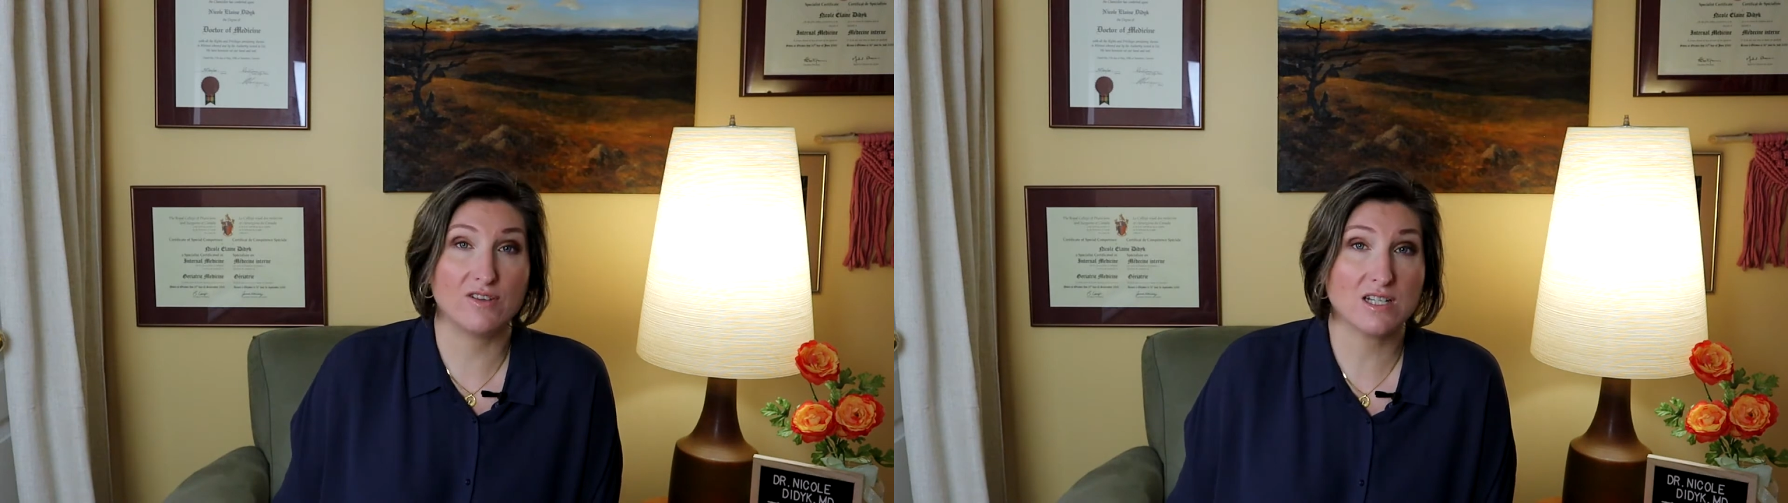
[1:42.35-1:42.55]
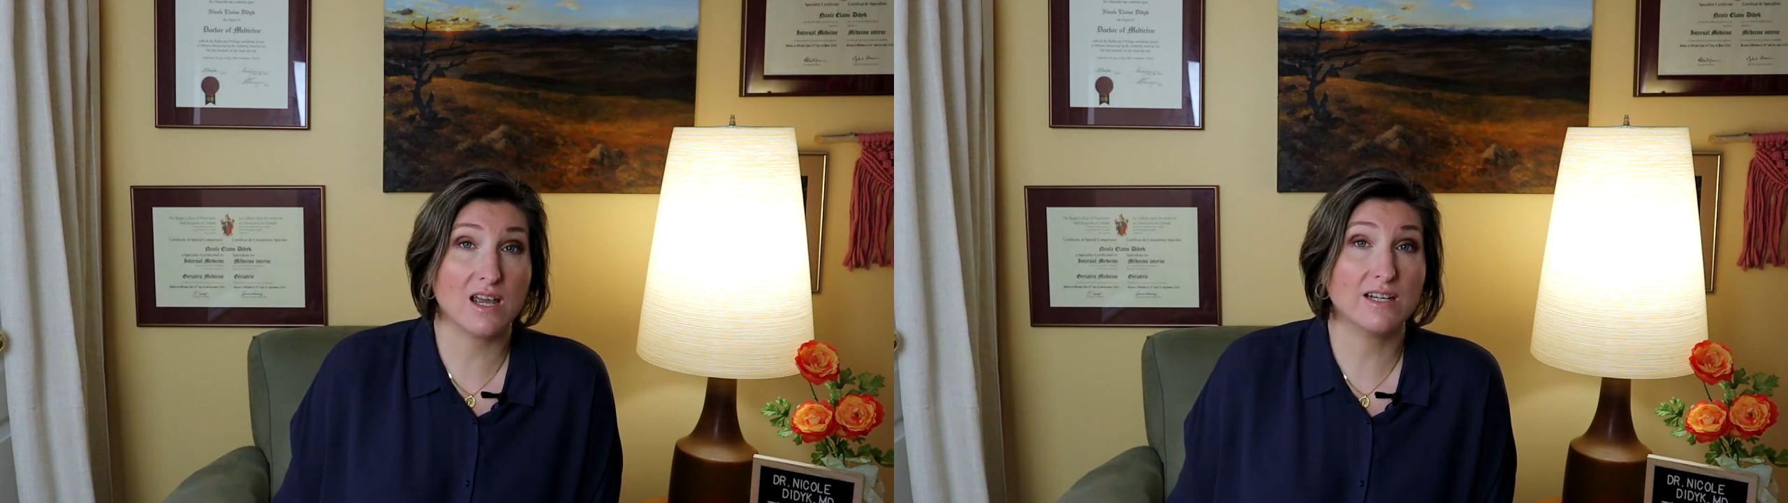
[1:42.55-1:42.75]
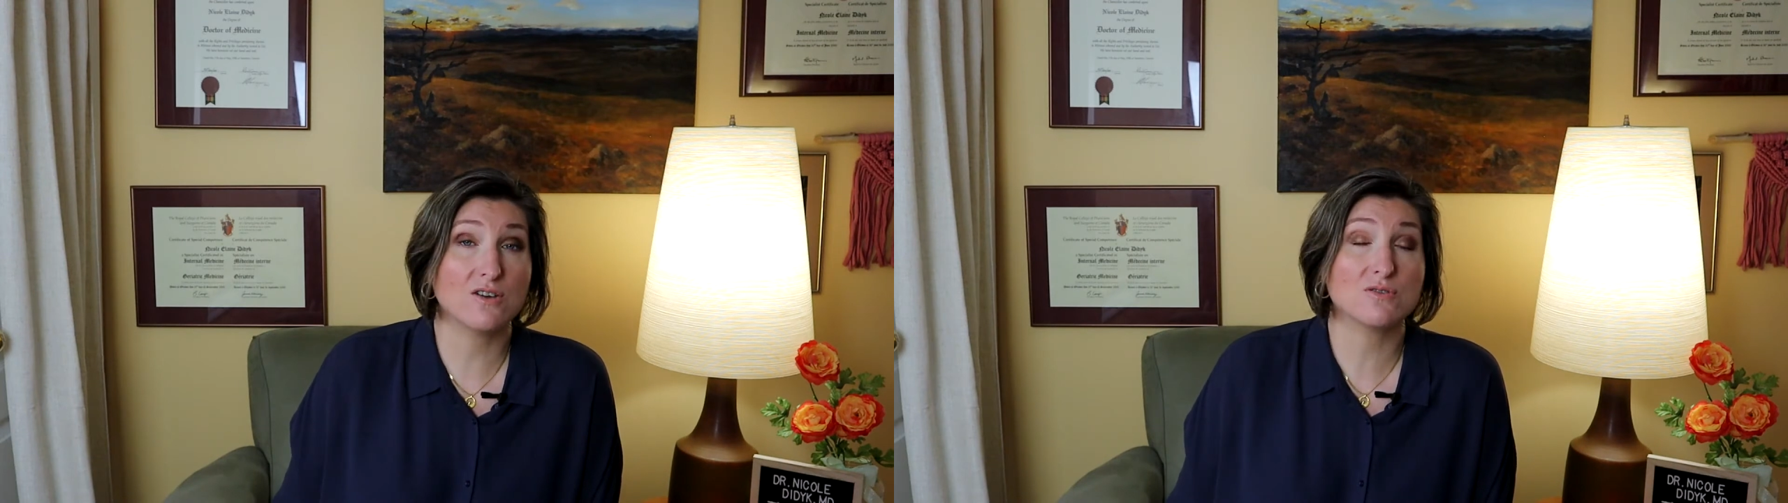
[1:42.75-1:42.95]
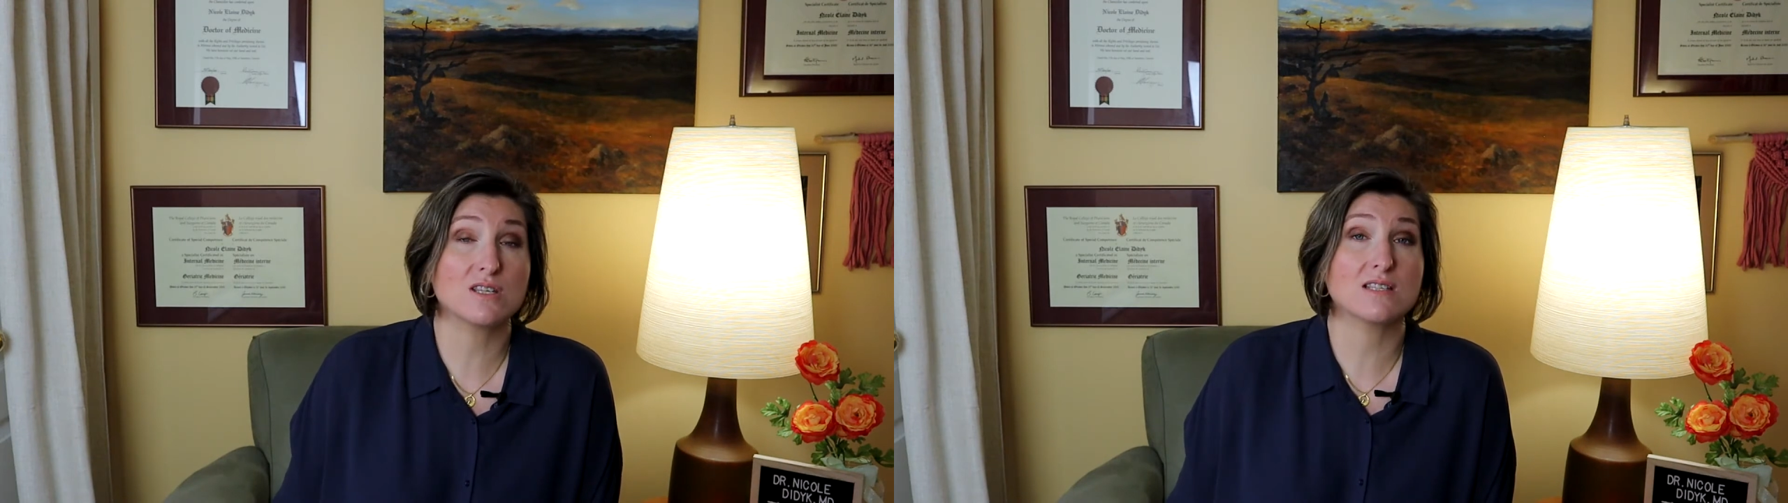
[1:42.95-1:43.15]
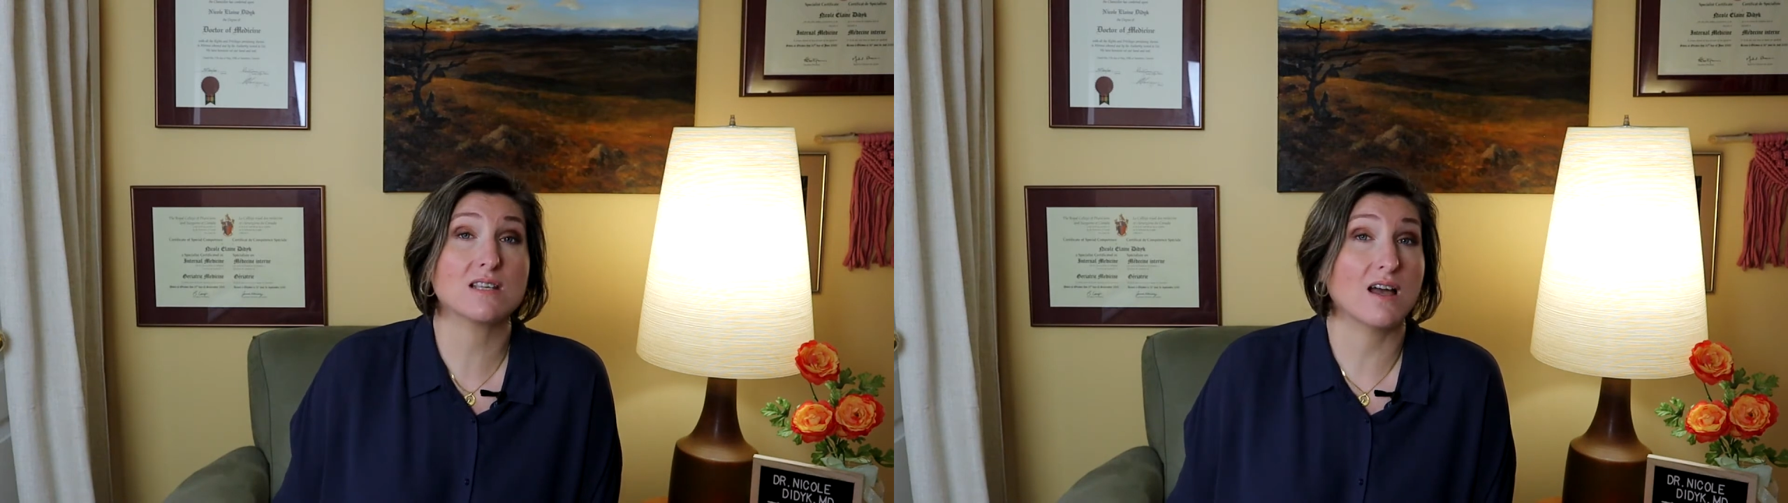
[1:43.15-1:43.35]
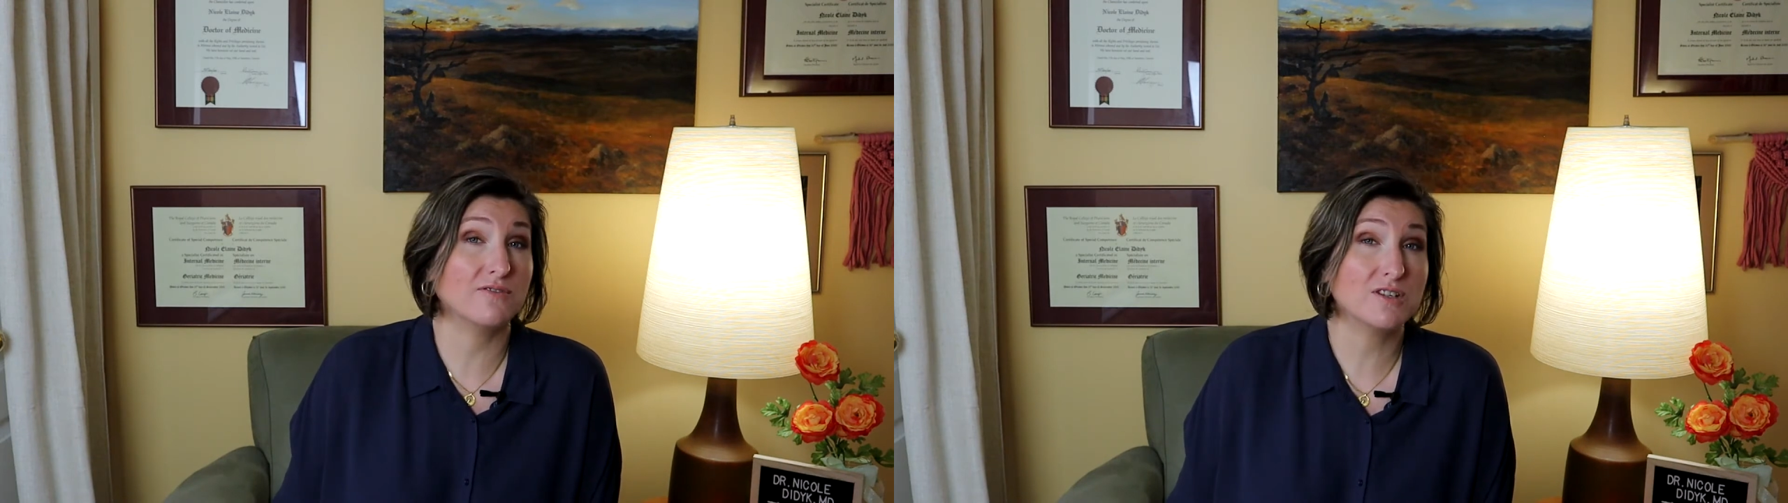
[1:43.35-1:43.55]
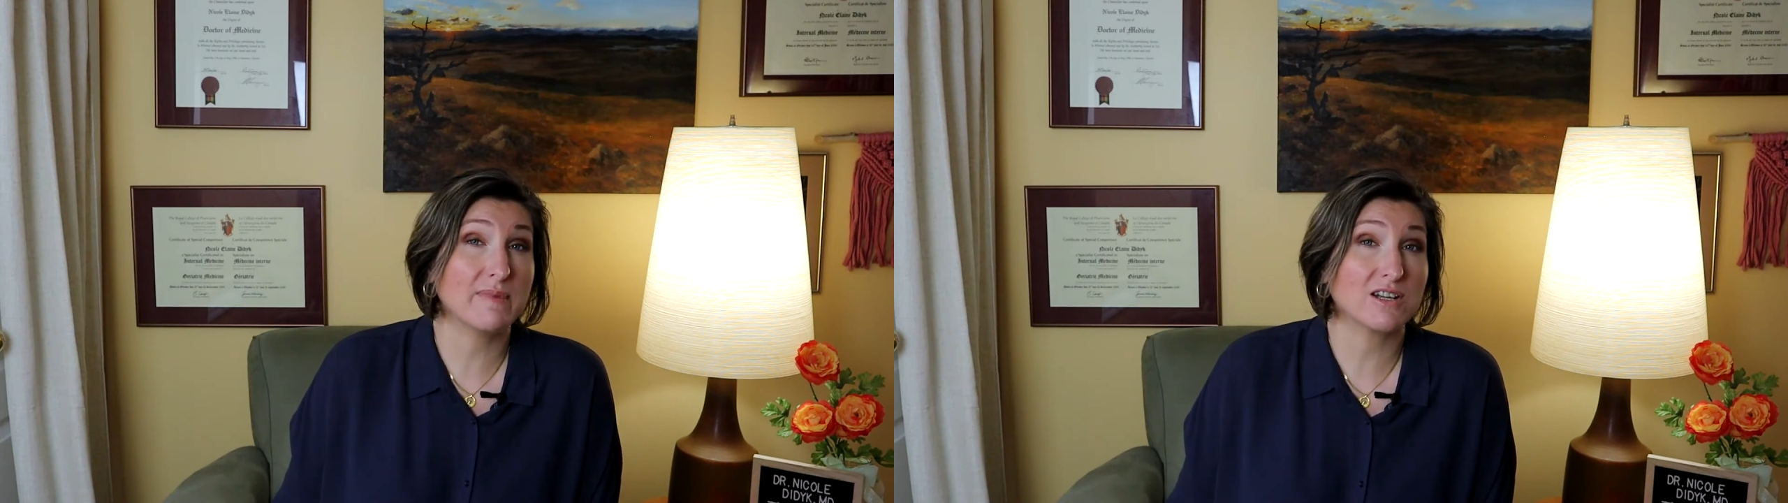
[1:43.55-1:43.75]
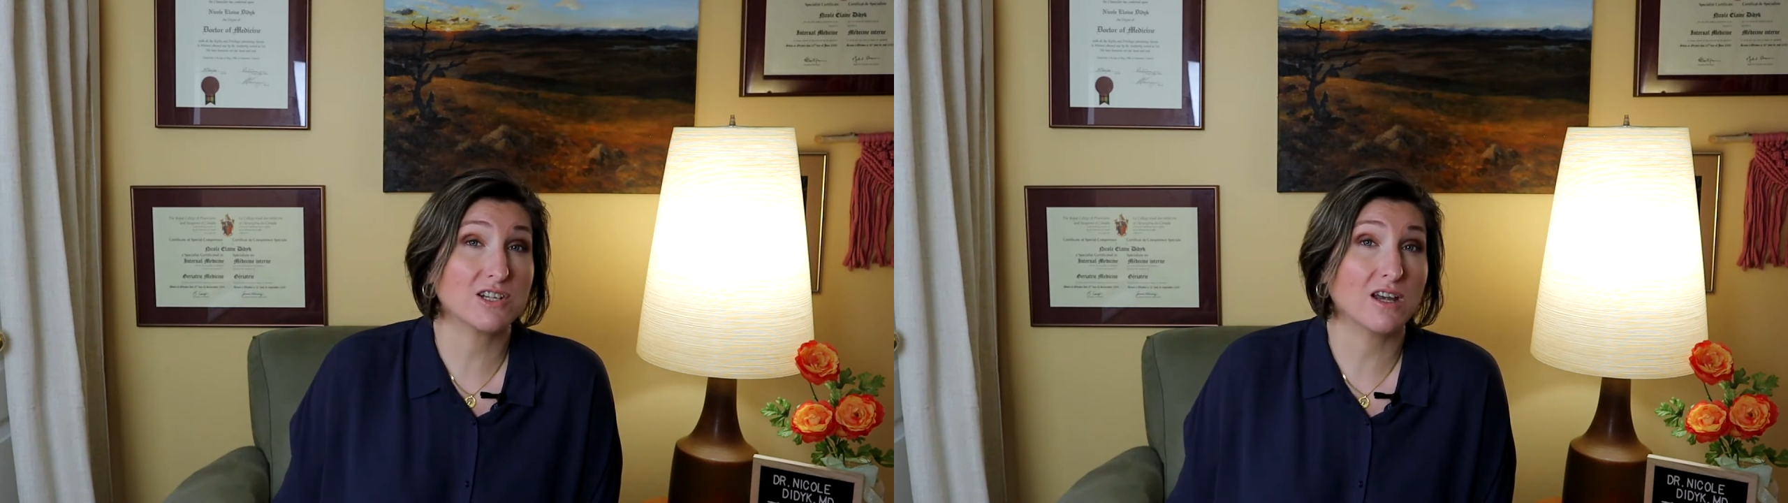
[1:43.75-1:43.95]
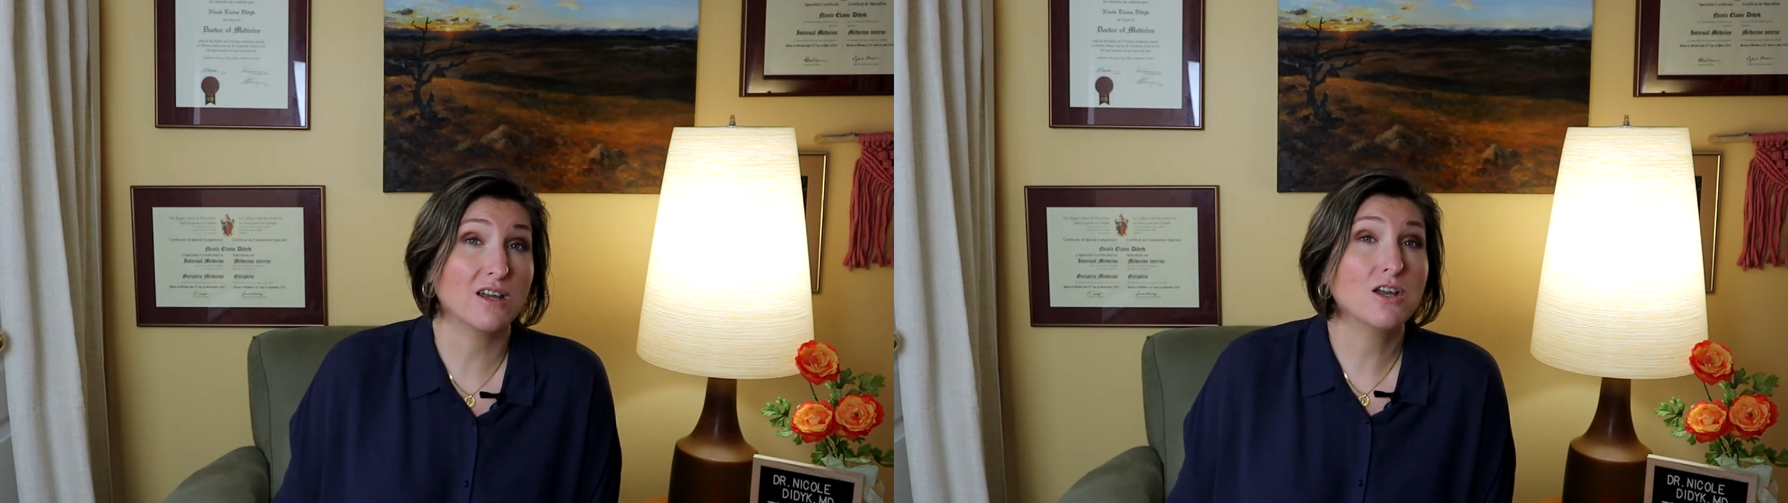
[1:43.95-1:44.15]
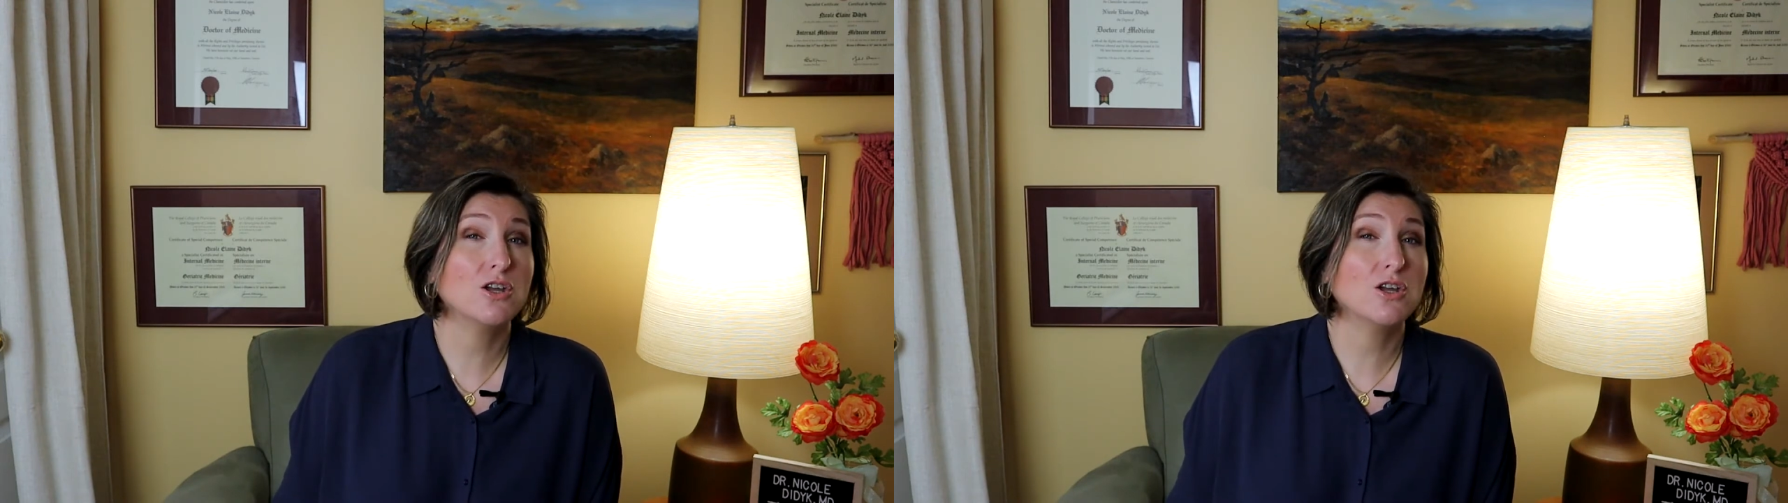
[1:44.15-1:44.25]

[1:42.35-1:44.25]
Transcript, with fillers: a diagnosis of dementia